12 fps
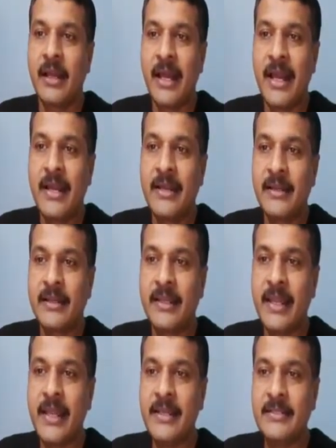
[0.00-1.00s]
and
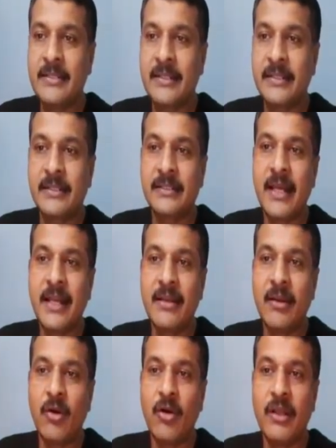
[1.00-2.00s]
k is greater than
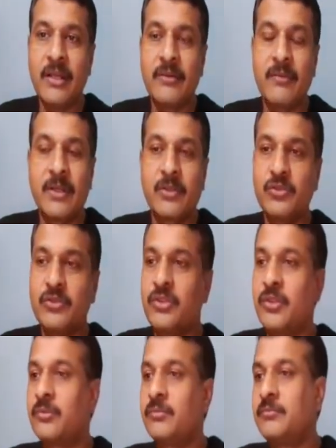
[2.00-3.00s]
or equal to 0.